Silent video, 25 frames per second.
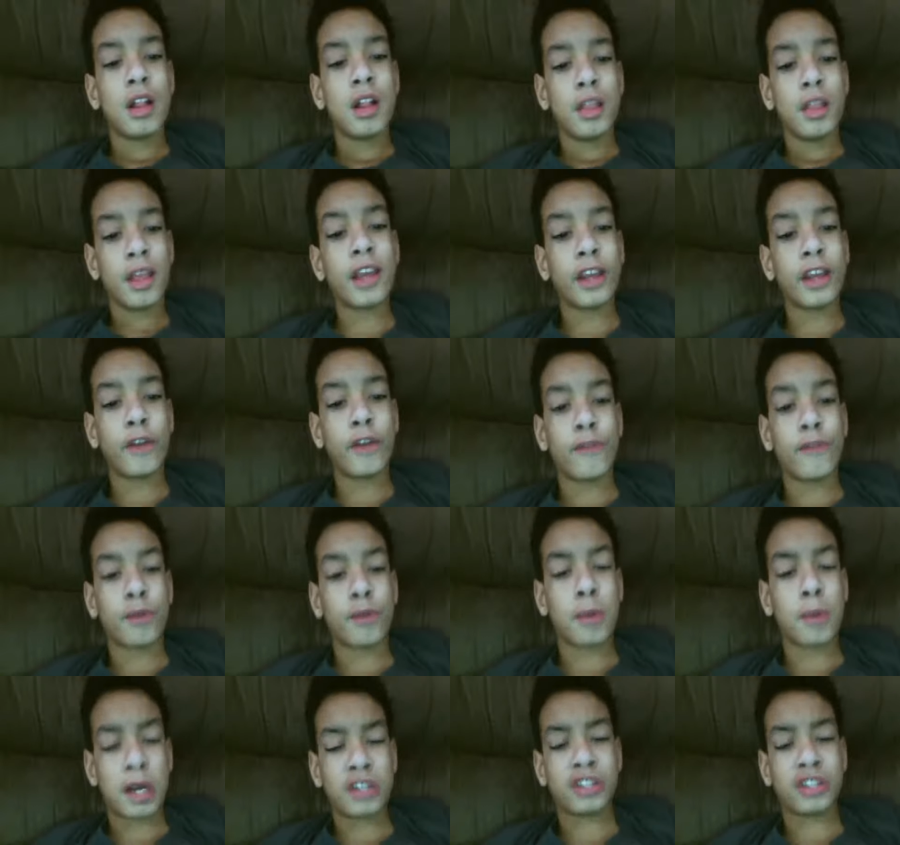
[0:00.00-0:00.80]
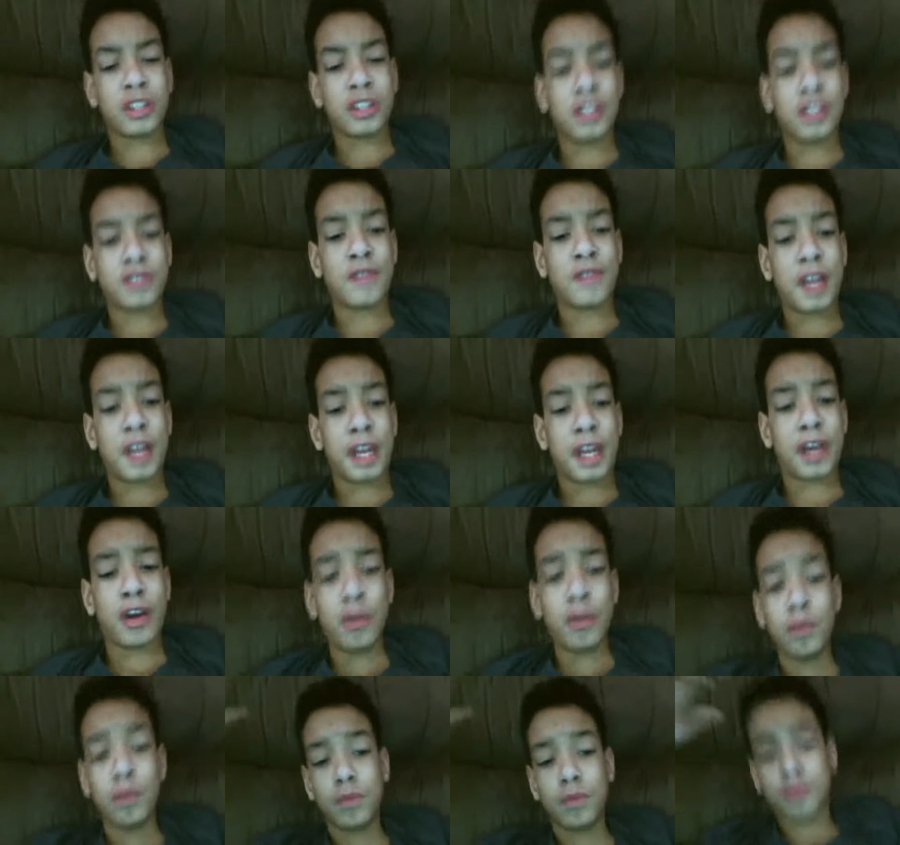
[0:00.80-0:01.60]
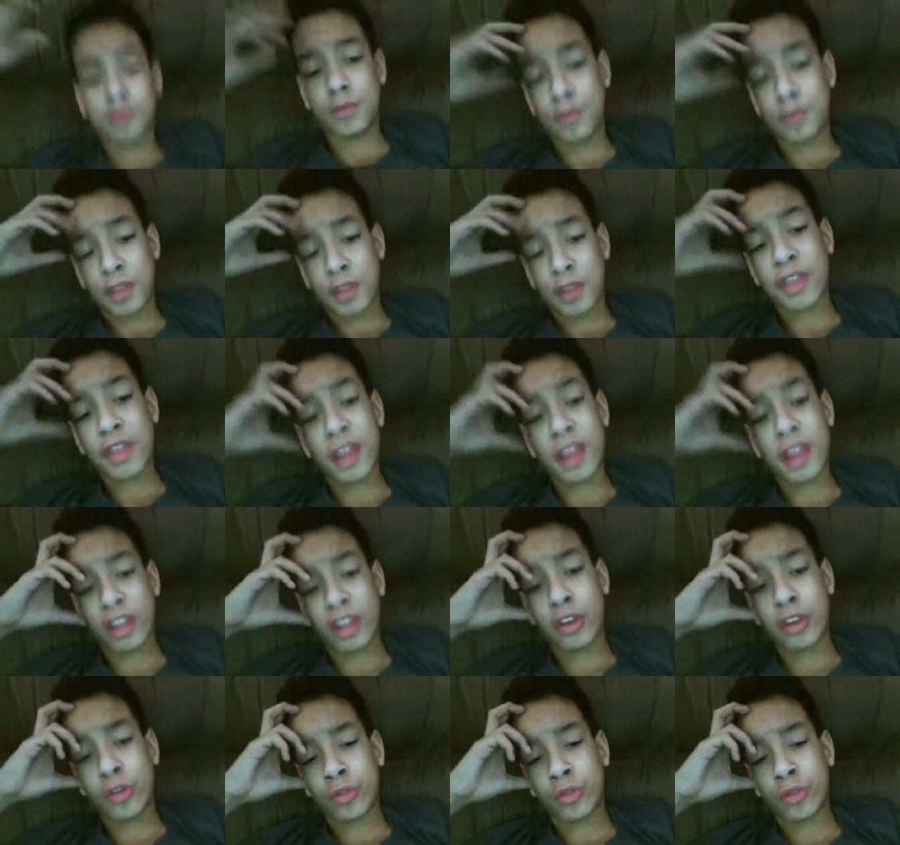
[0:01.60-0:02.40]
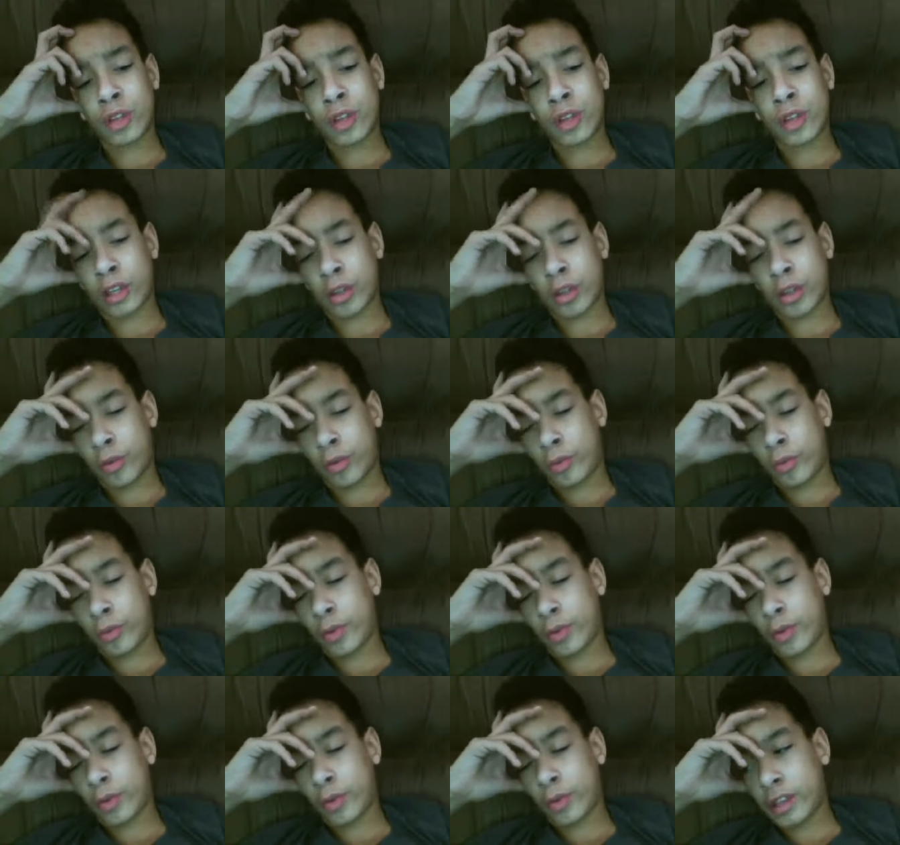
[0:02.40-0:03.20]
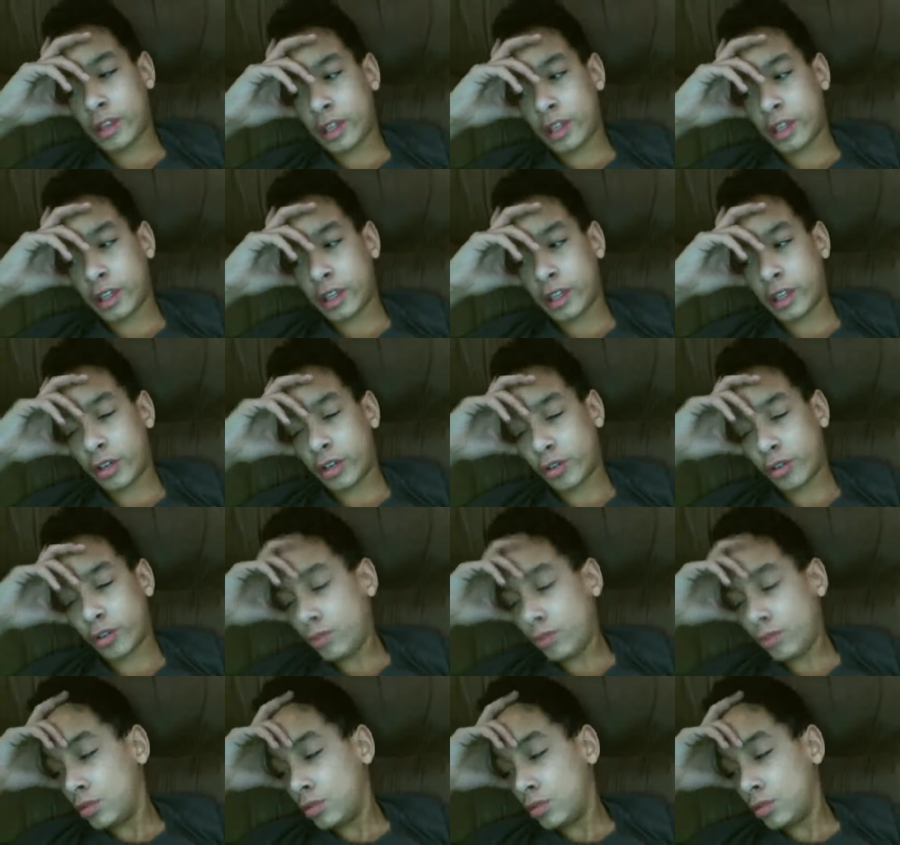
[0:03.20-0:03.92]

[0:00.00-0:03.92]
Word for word: Thank you for watching this video. Thank you, thank you, really thank you.